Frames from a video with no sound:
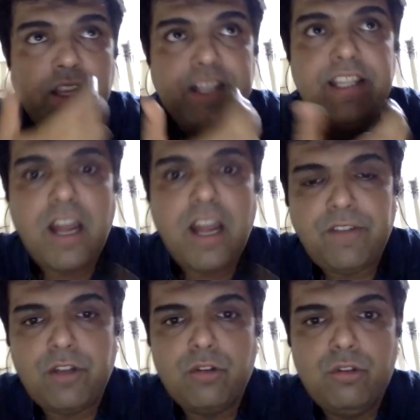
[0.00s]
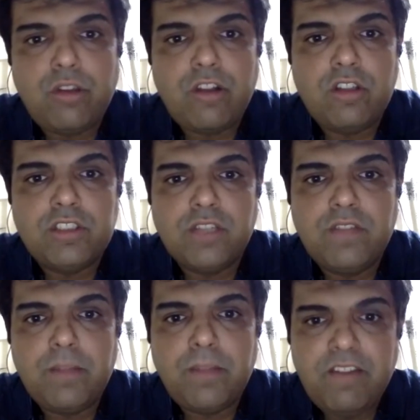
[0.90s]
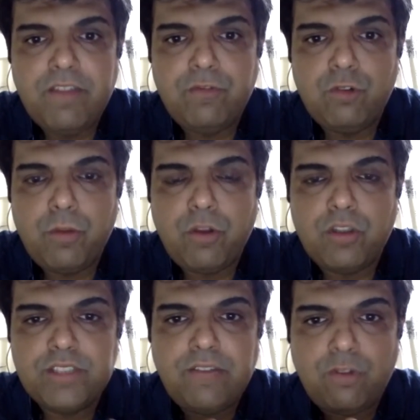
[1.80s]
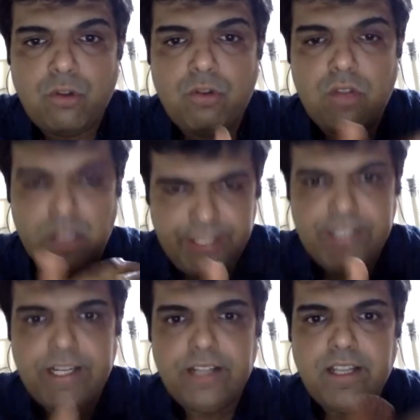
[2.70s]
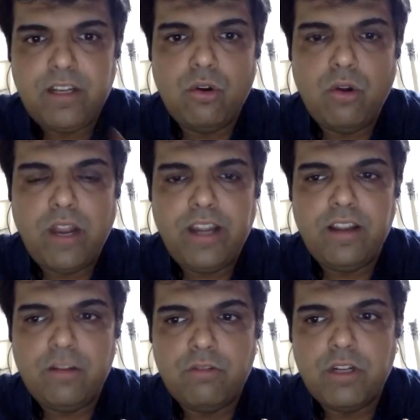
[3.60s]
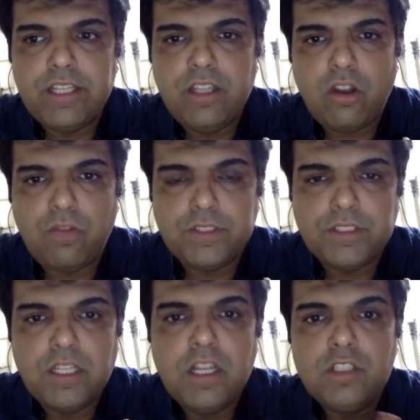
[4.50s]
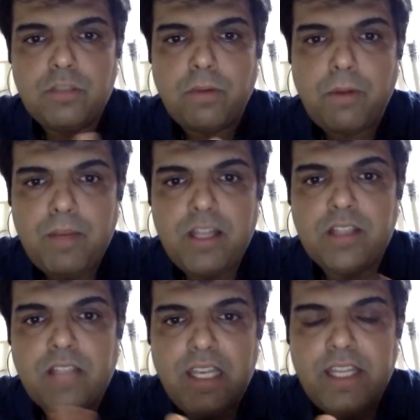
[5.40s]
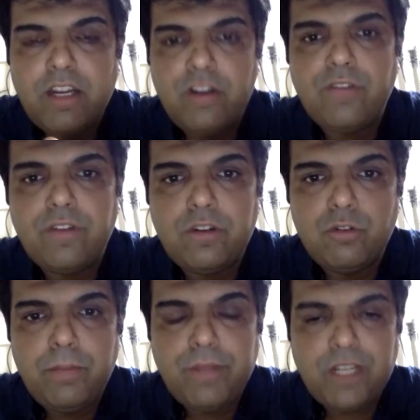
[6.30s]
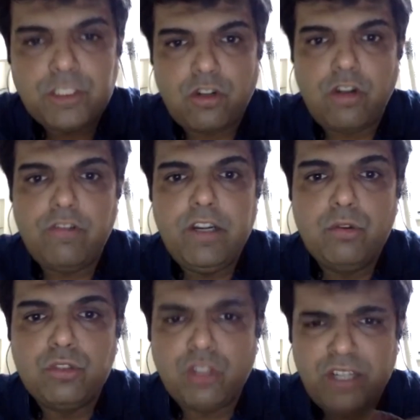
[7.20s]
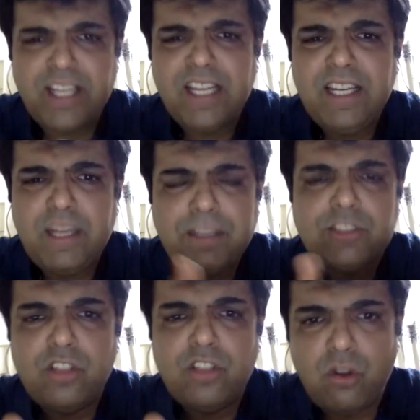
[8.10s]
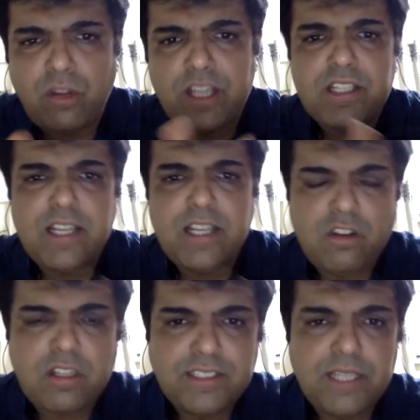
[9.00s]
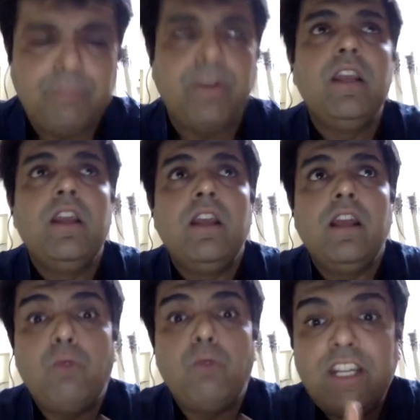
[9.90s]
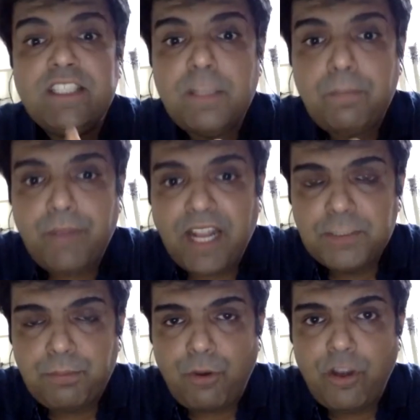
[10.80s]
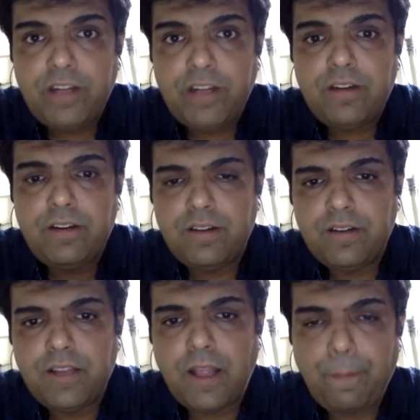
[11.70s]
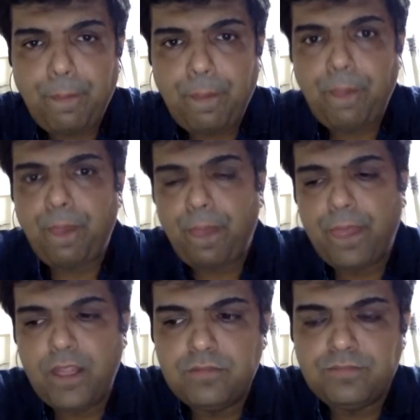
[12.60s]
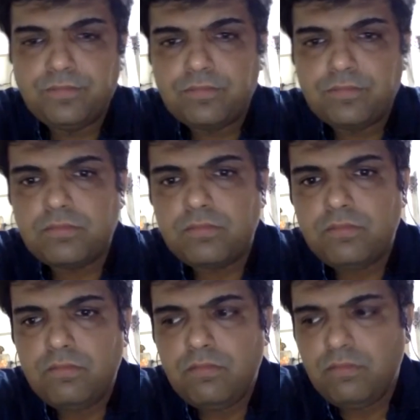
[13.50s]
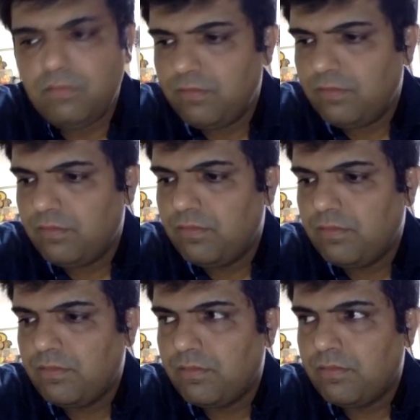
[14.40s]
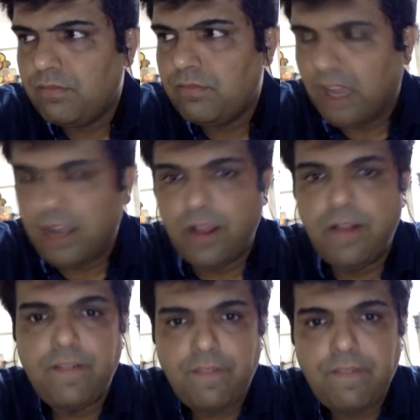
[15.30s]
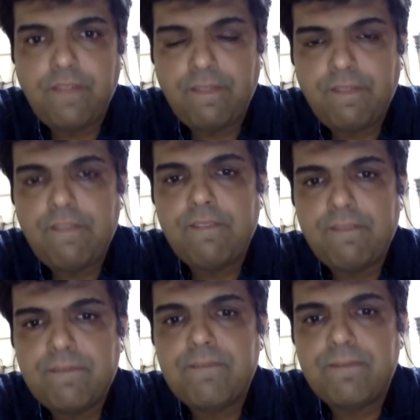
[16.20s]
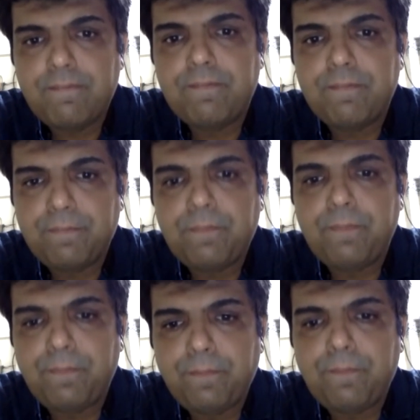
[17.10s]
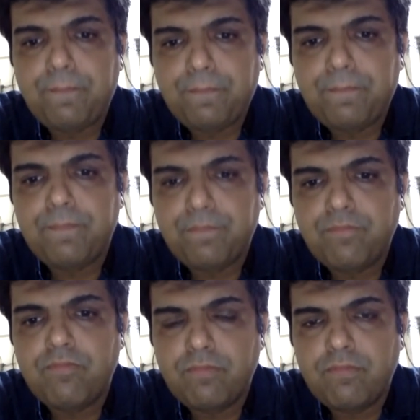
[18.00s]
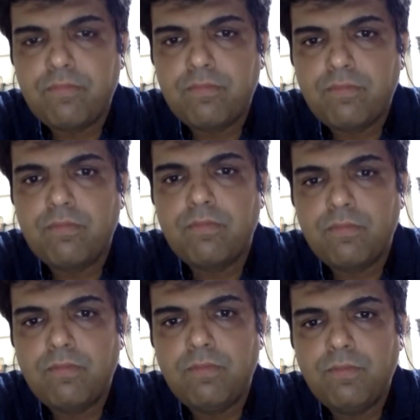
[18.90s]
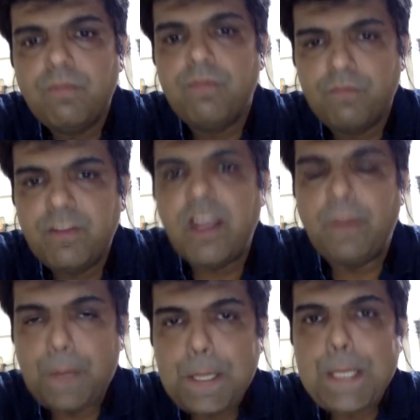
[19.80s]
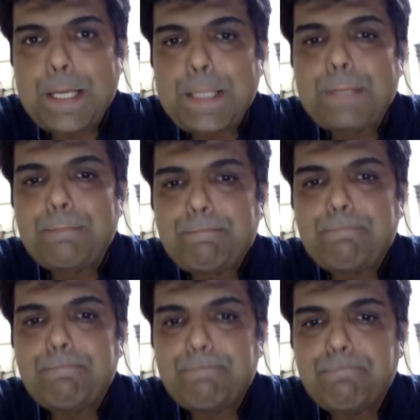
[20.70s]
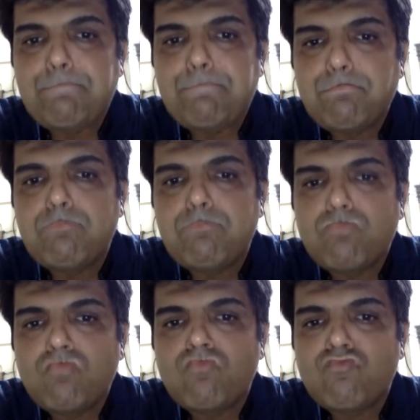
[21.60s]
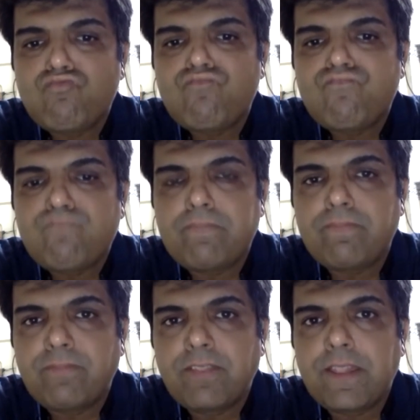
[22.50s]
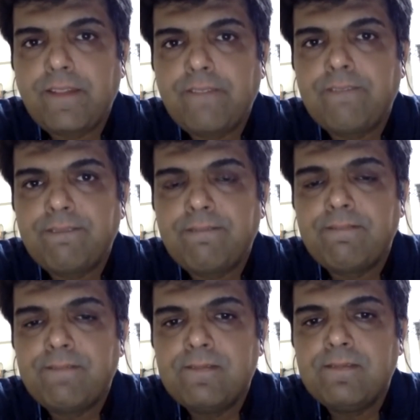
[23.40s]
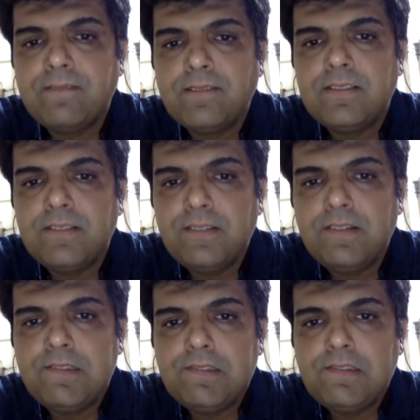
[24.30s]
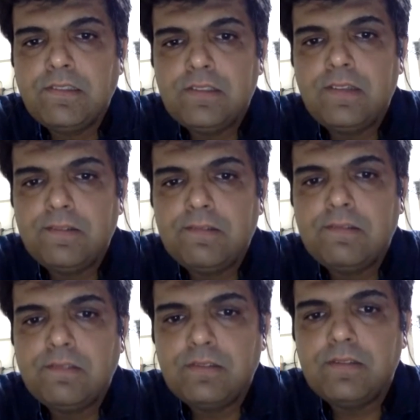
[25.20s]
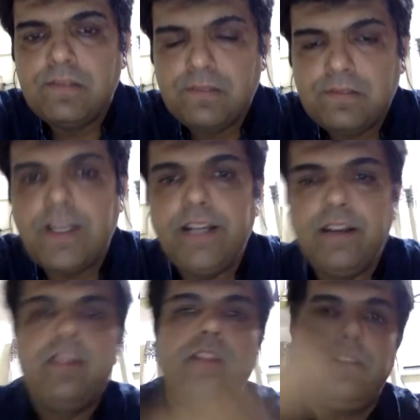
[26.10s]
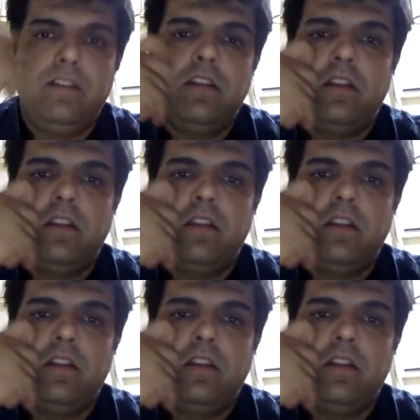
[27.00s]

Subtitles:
in the afternoon, you cannot serve them heavy food because they have to eat and then go and work in the office. So probably a thali kind of a UDP restaurant will do. So it again depends on your location and your concept. What is price point? If I'm opening like a restaurant in a mall. So mall, of course, you get mostly, weekend crowds and family crowds. So even that there also, if you happen to go in the mall, you will find a Chinese restaurant, an Italian restaurant, or a fast food restaurant,